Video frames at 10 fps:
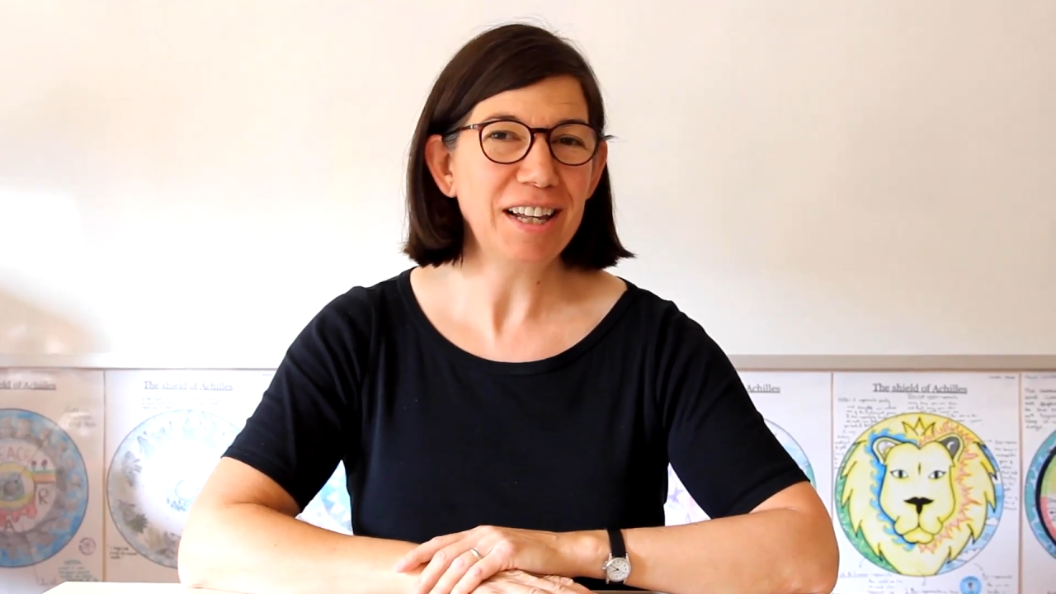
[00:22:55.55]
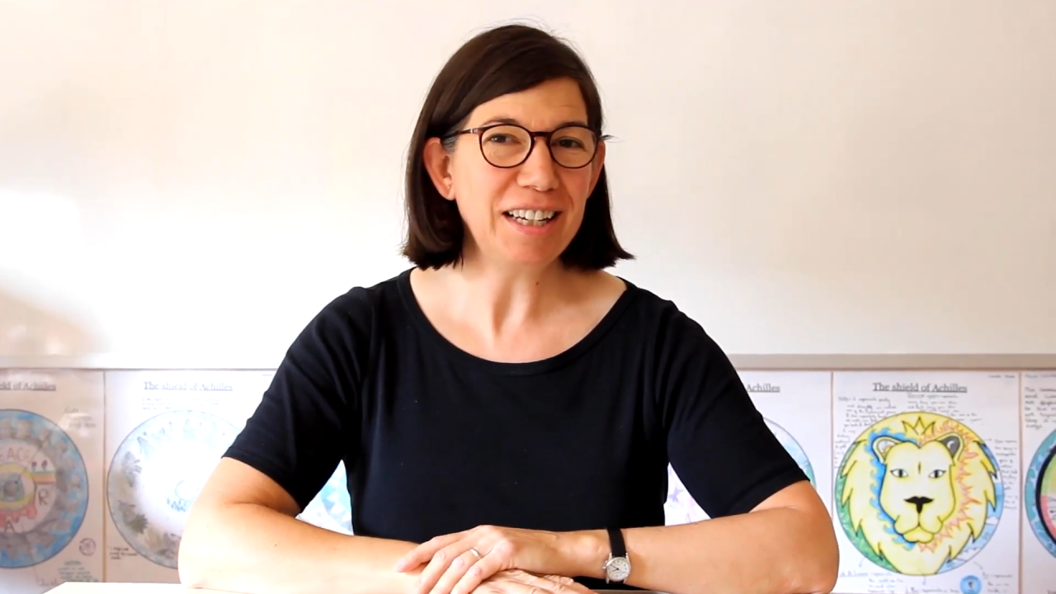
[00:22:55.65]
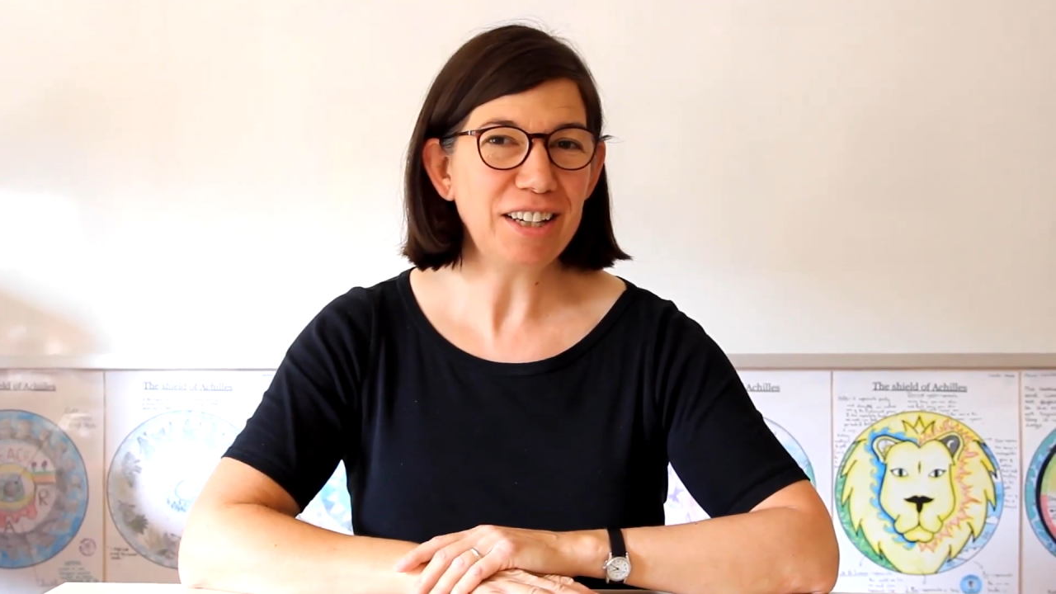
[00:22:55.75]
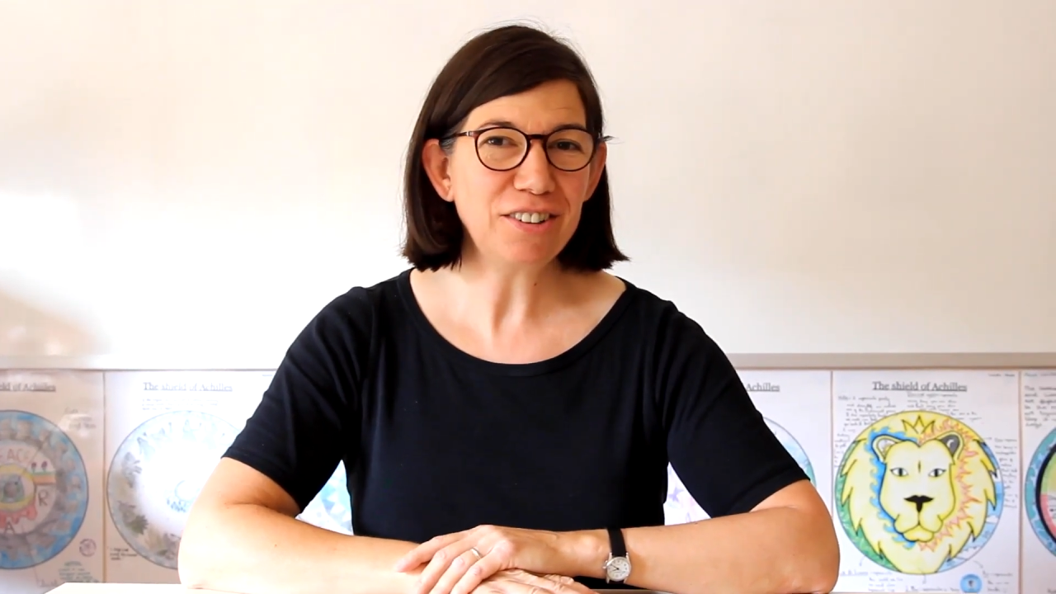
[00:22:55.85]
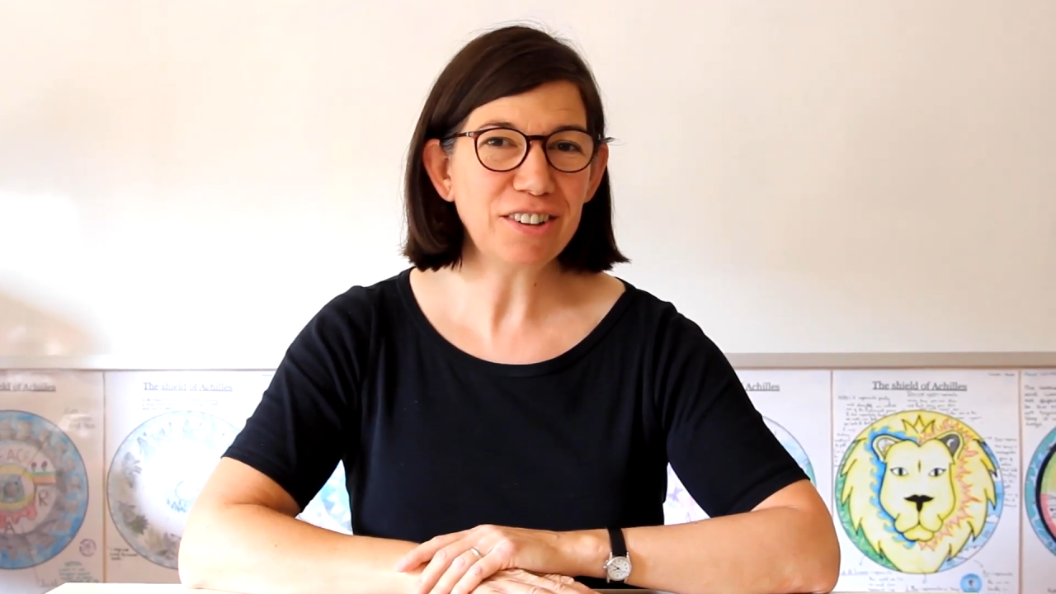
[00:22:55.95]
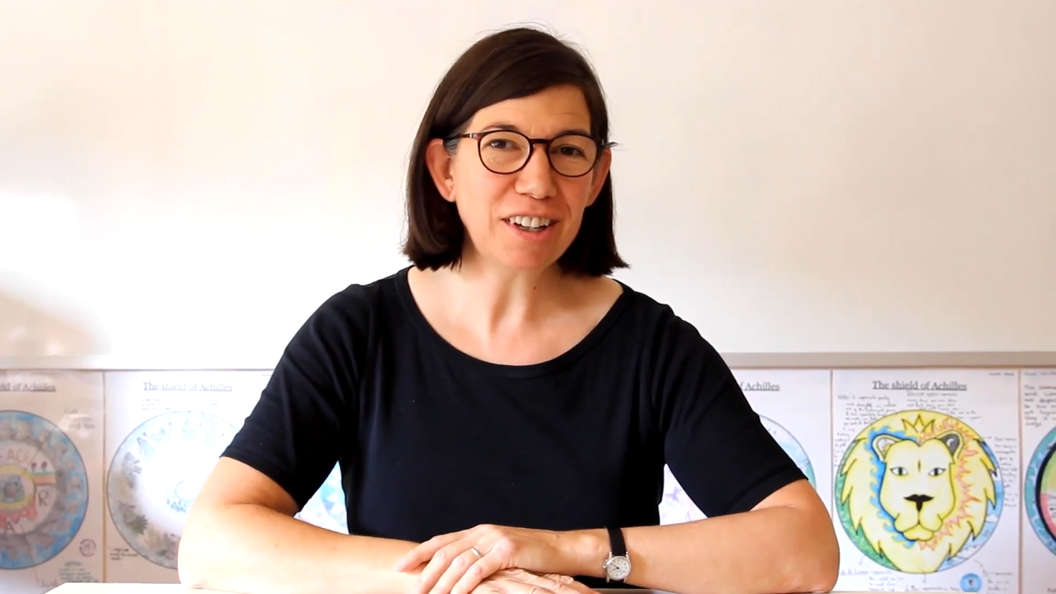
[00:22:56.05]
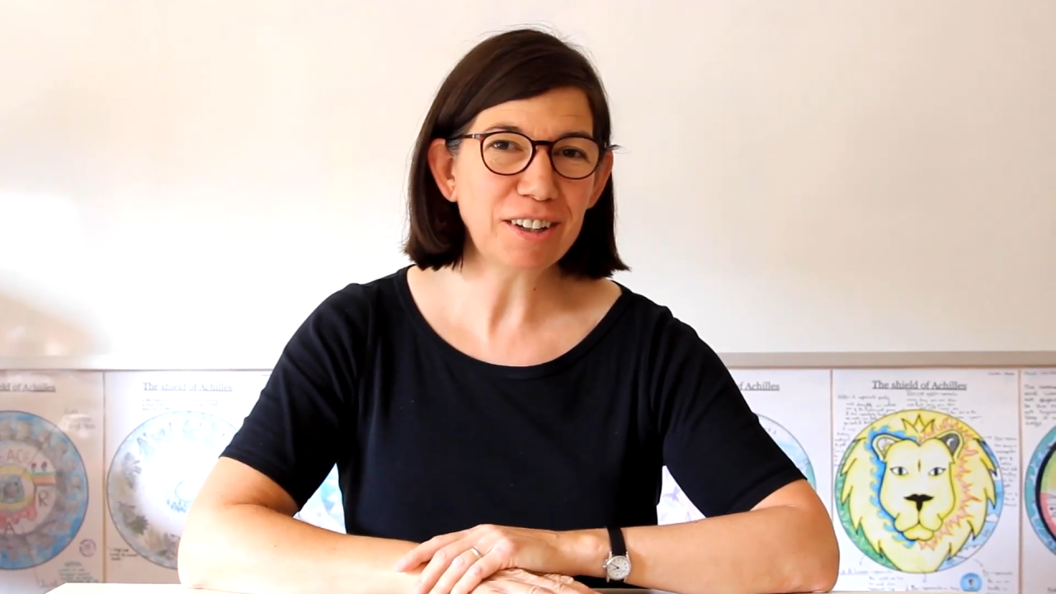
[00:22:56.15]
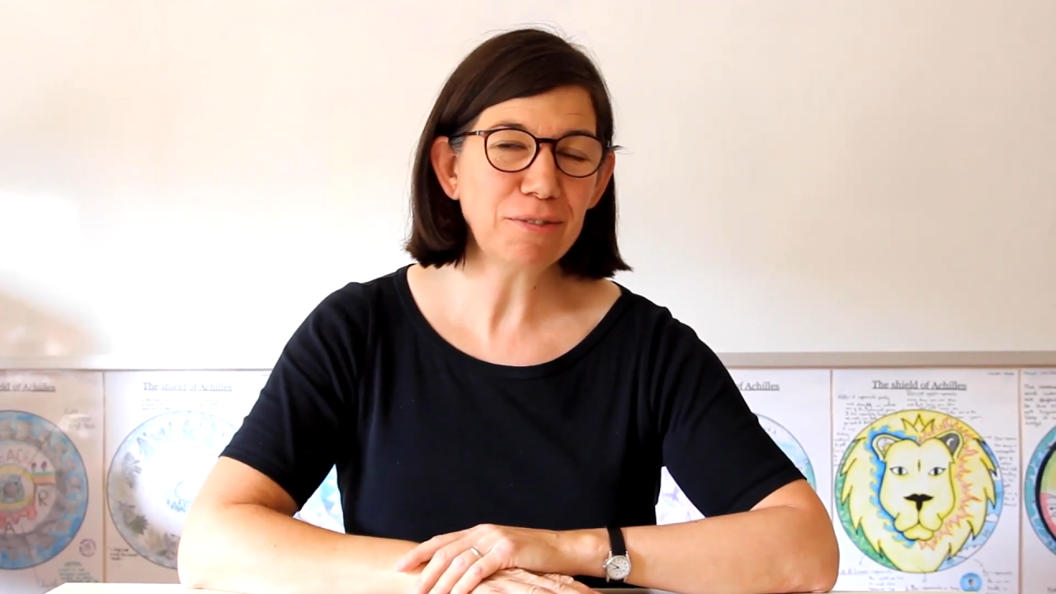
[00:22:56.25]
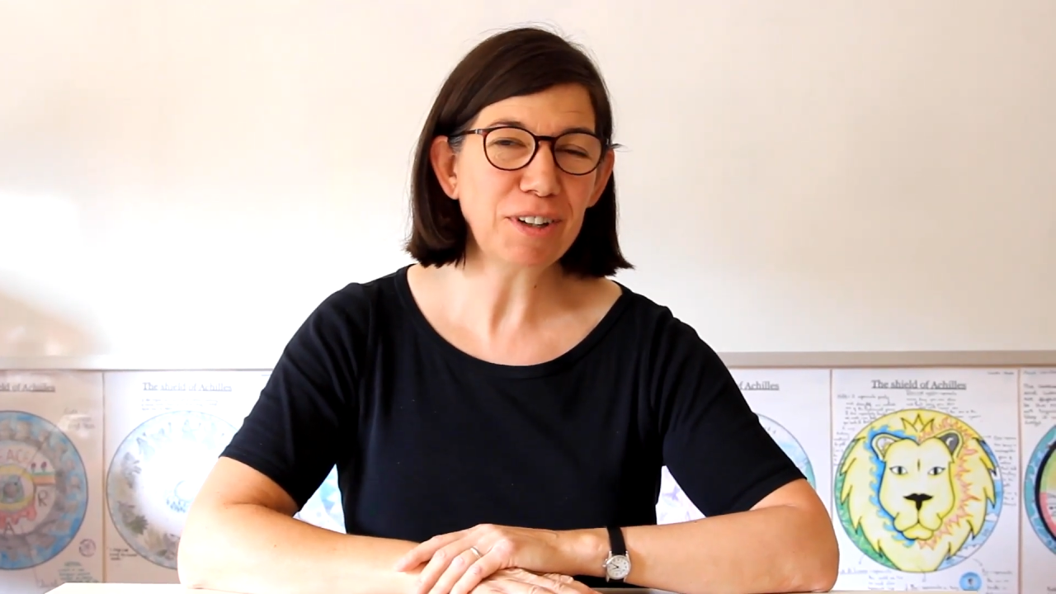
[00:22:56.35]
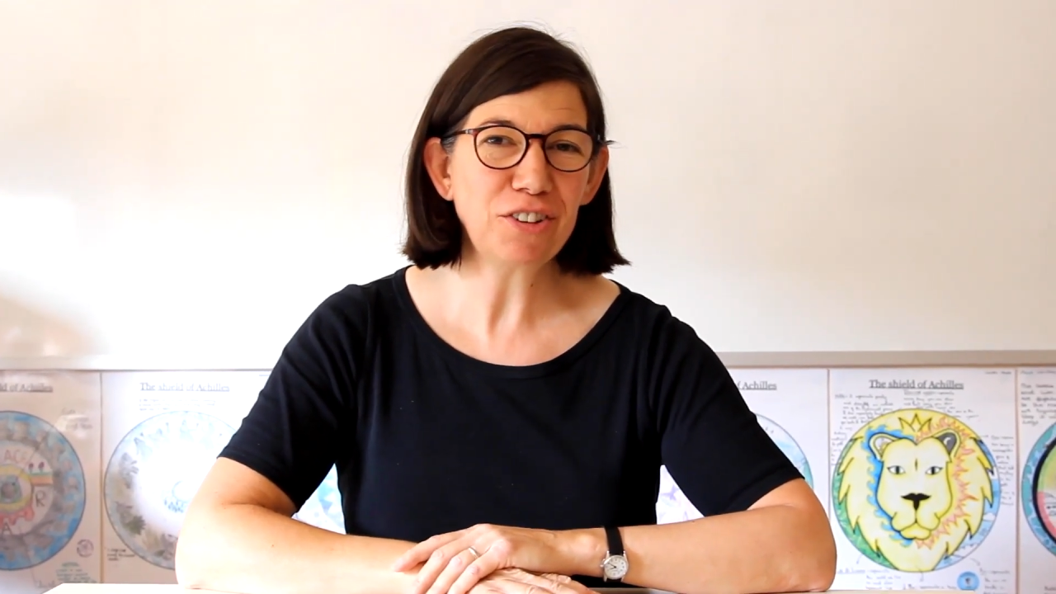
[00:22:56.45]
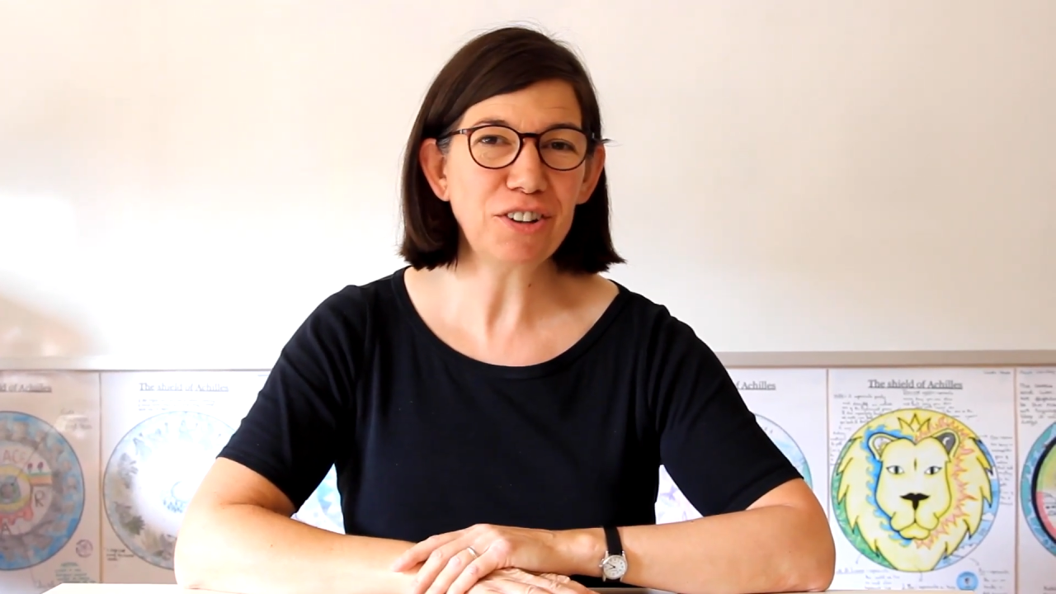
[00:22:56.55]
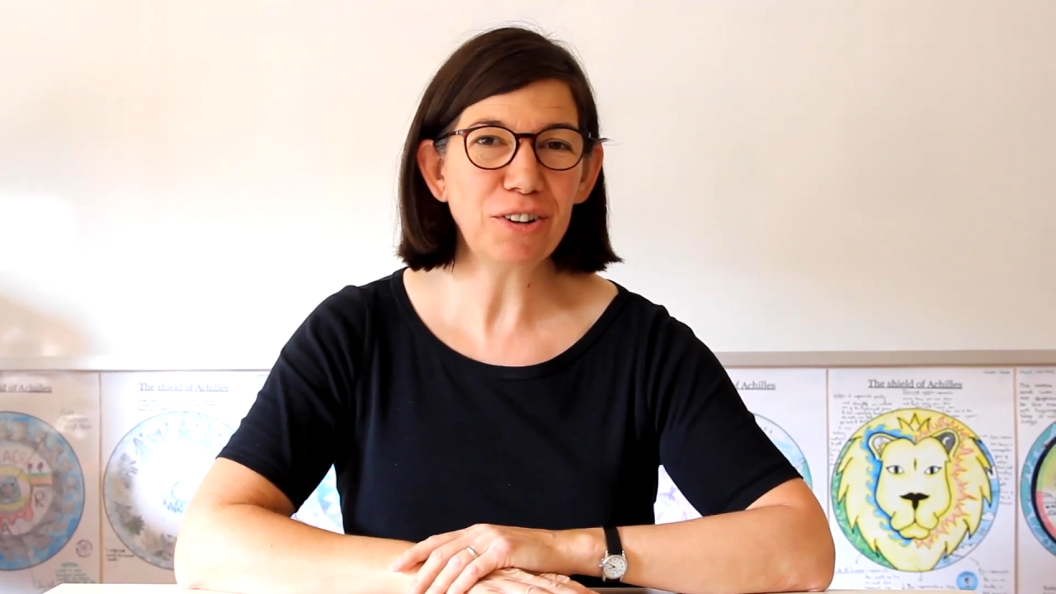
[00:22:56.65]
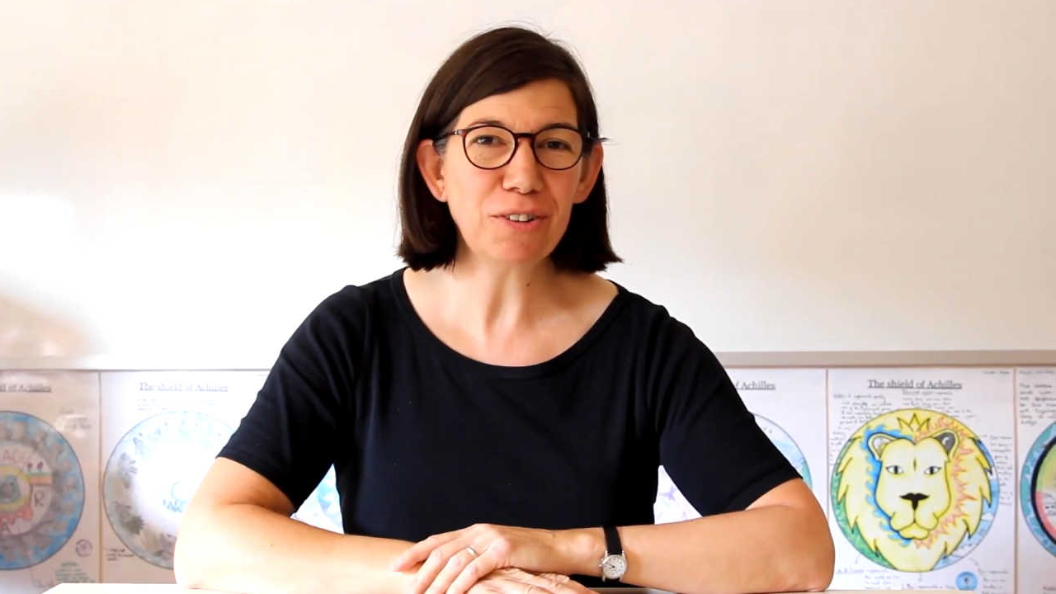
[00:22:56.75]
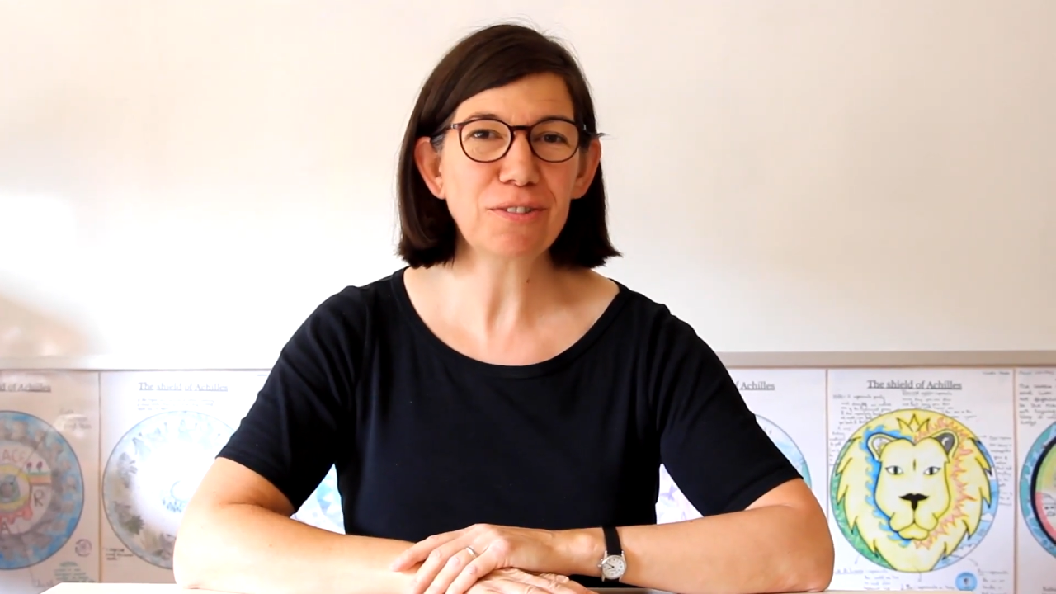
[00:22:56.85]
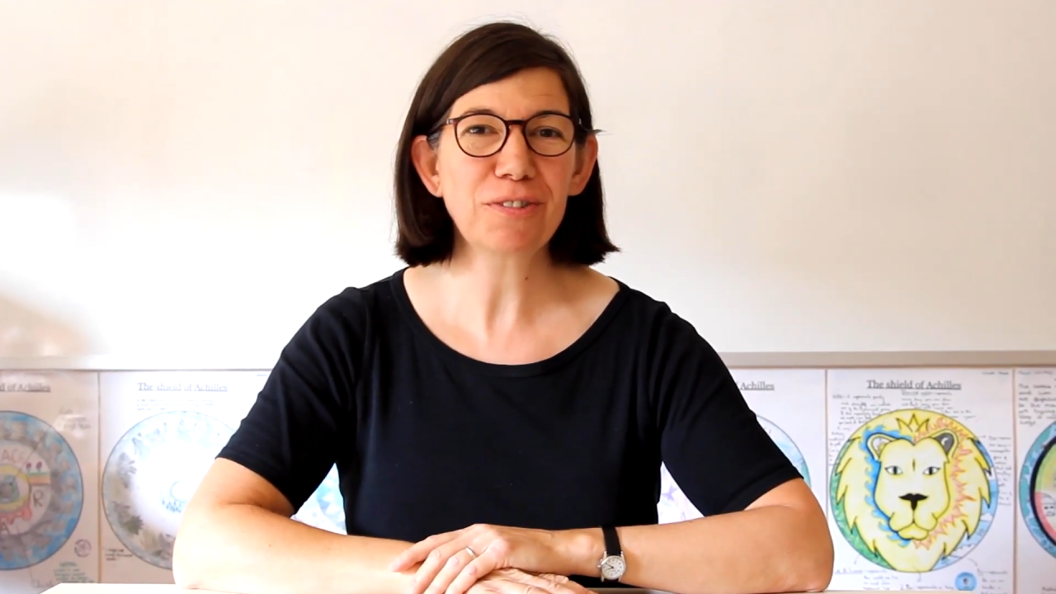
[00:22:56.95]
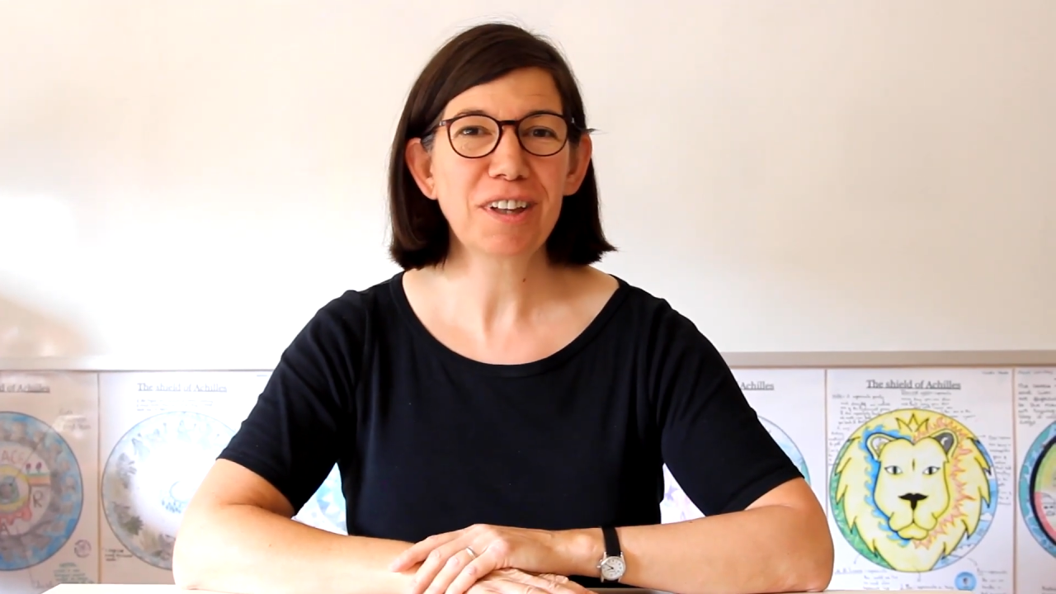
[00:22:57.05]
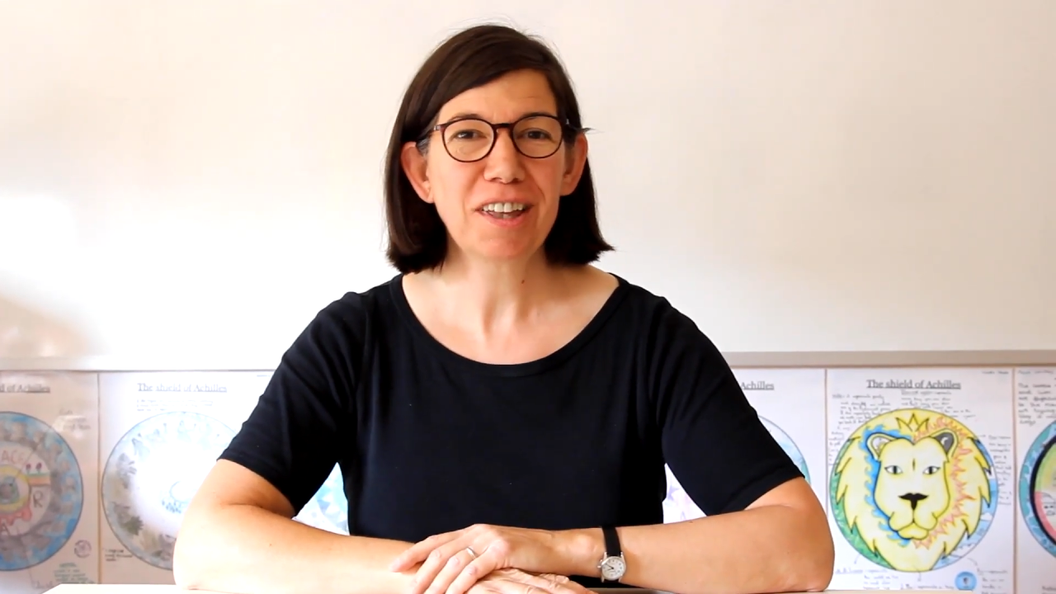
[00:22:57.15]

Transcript: Alicia finishing off